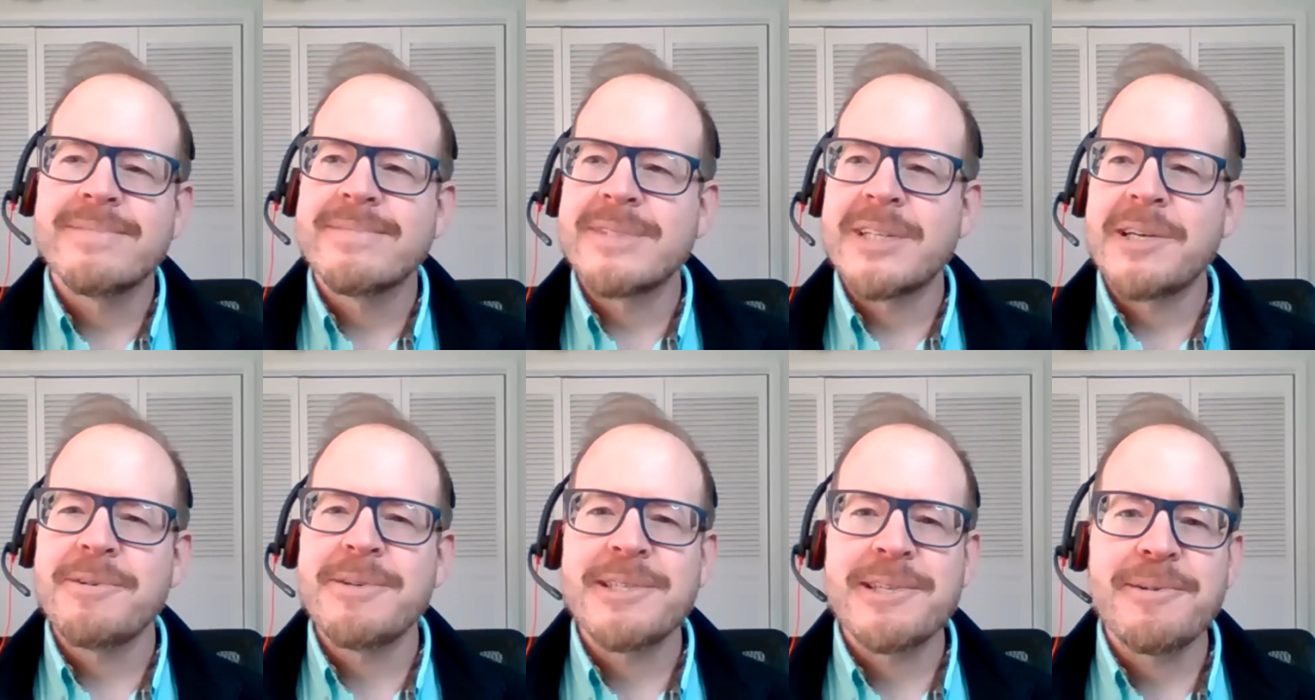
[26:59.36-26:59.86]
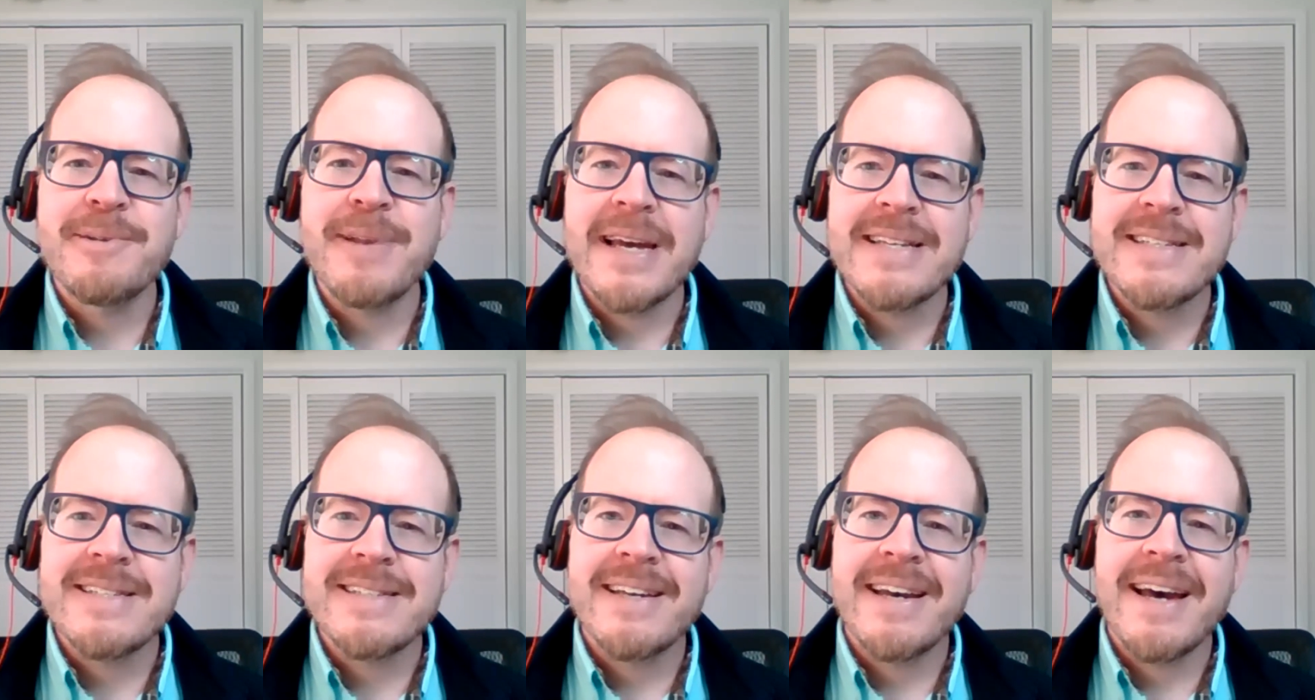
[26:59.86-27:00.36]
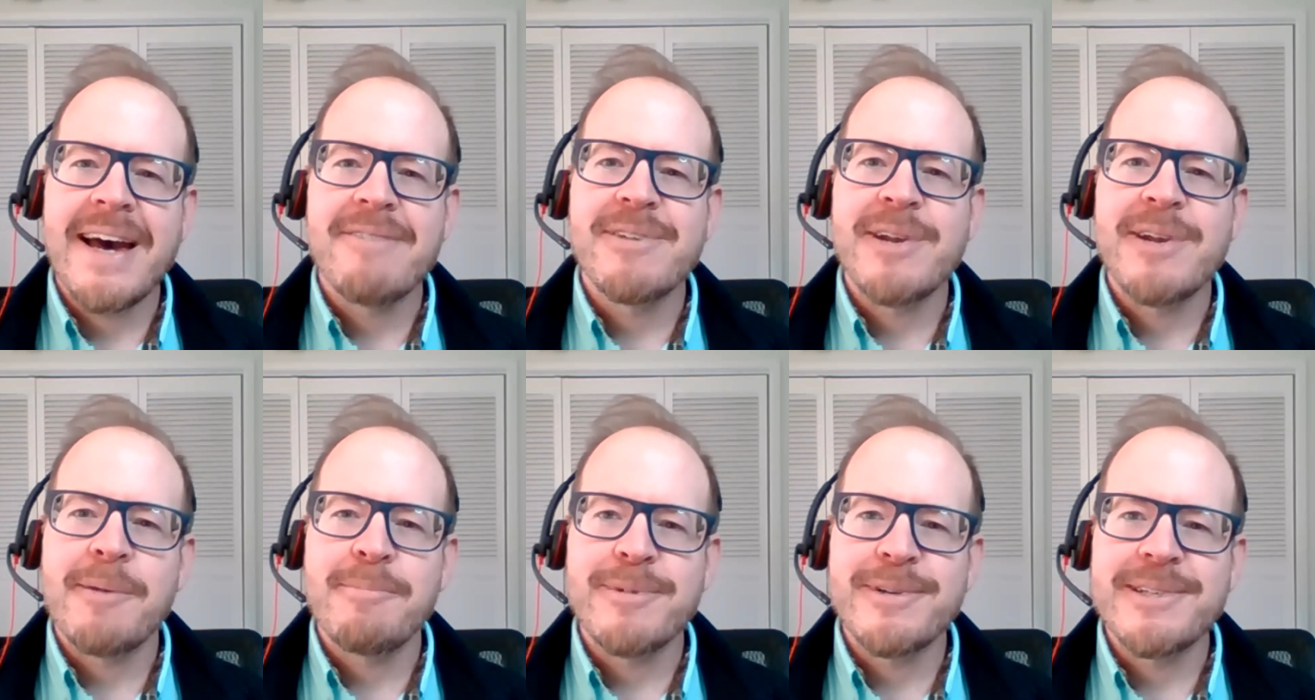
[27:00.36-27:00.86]
It's always so nice to have
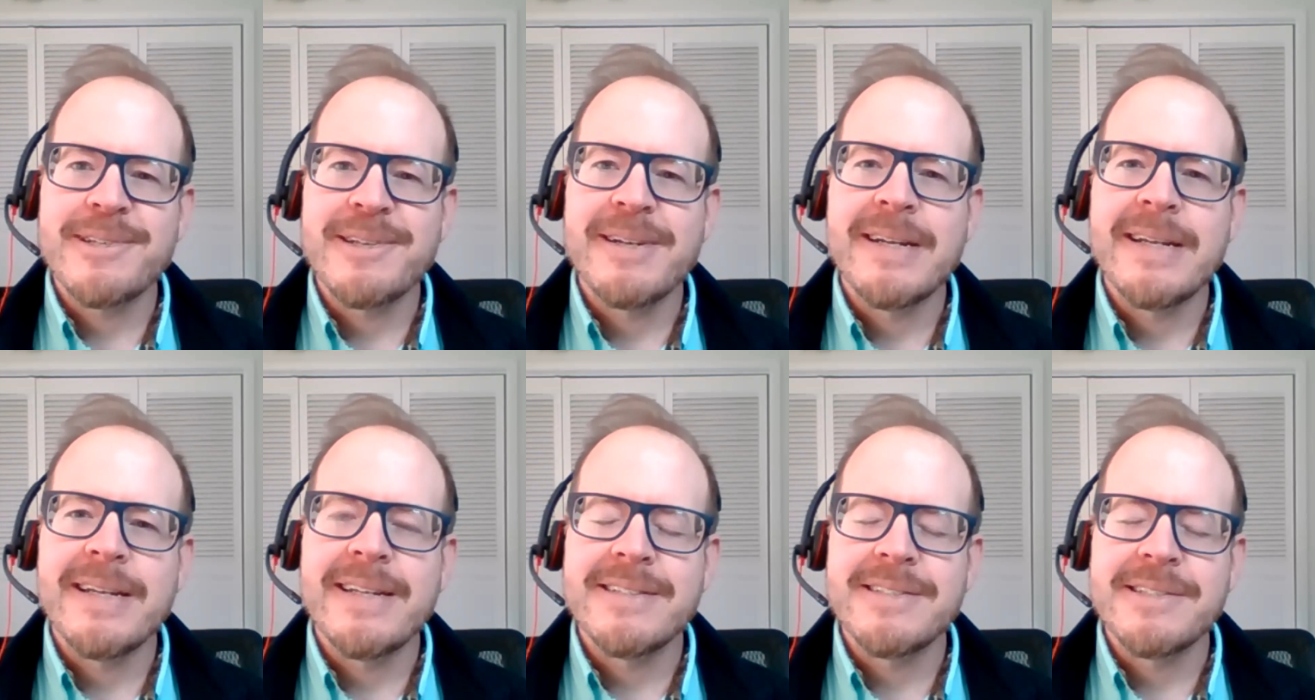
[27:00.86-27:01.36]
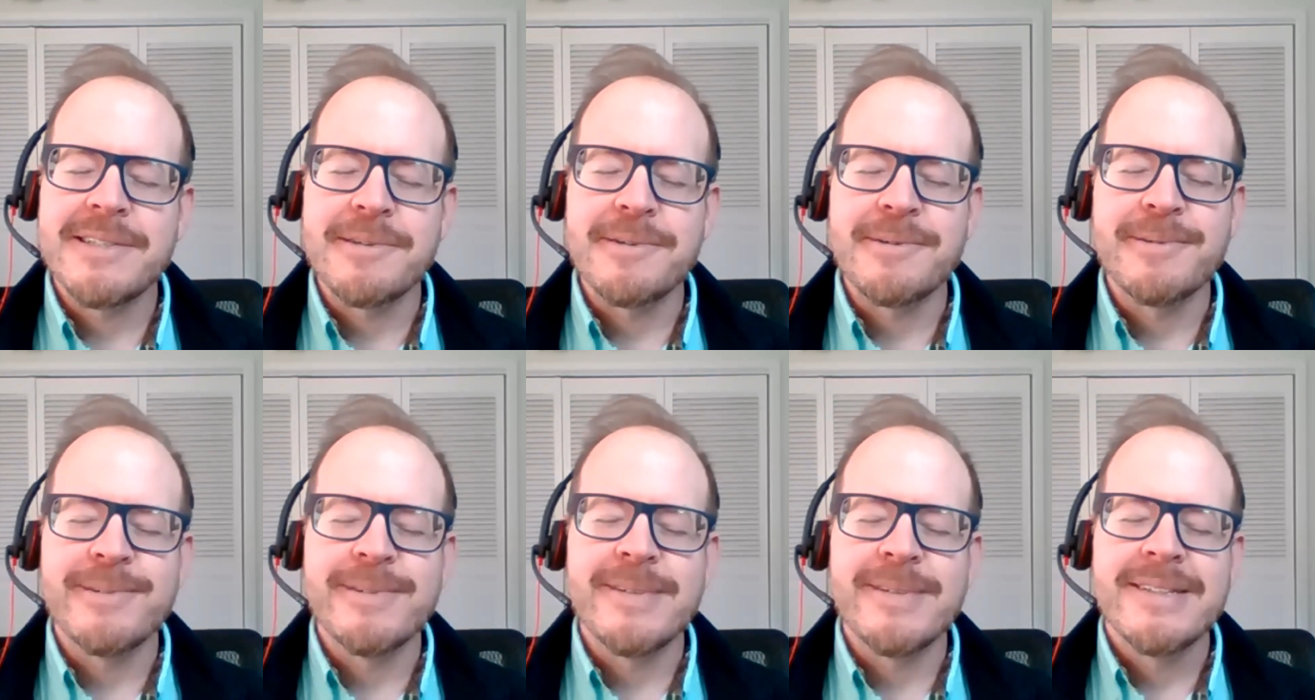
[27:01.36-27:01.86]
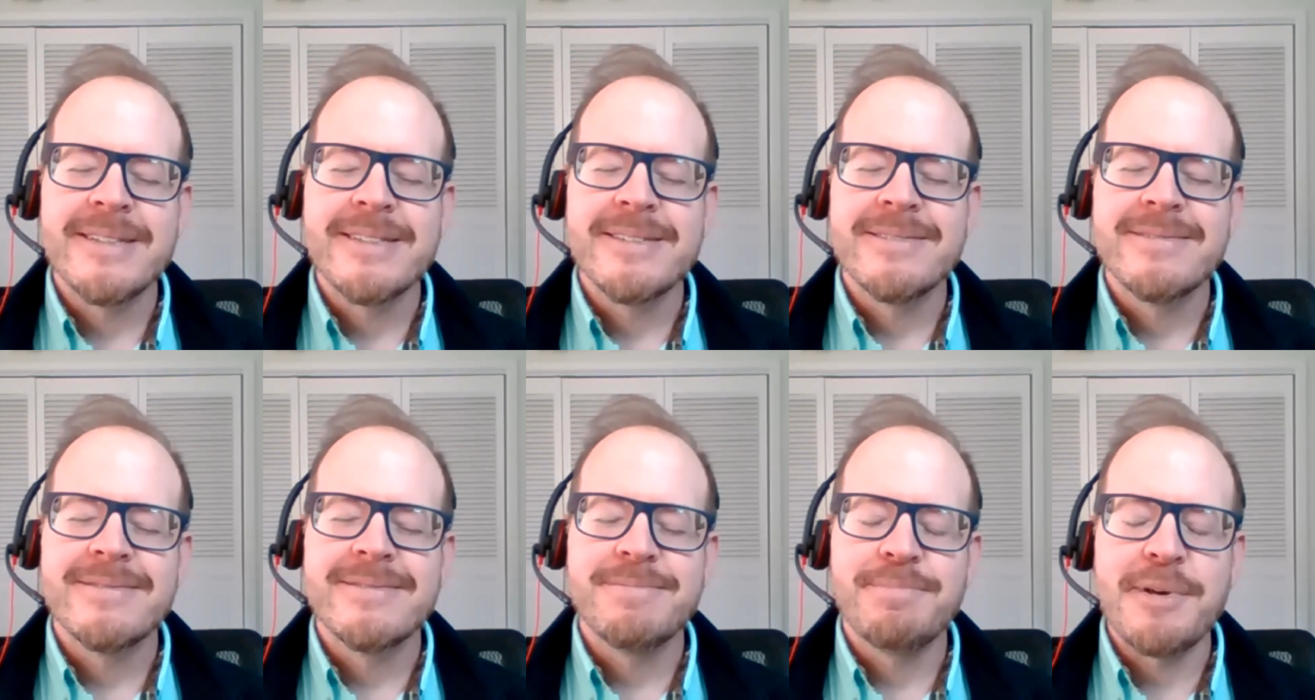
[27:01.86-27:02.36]
an opportunity to
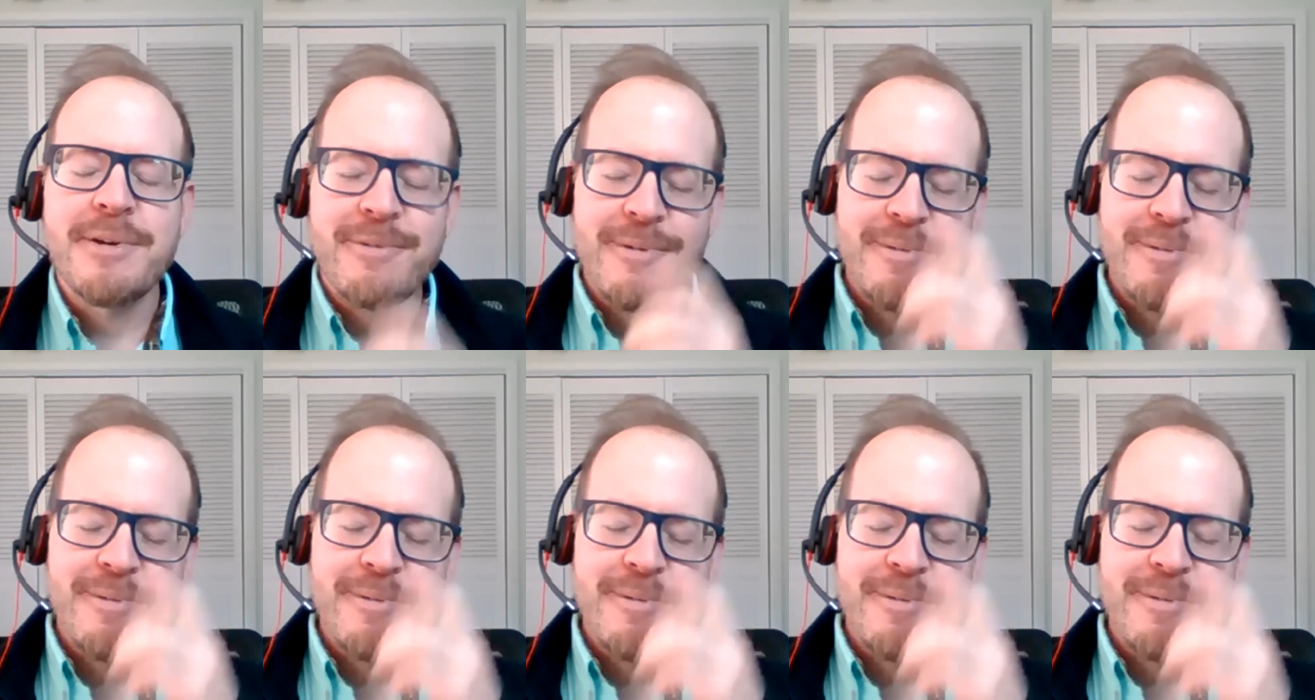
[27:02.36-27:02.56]
be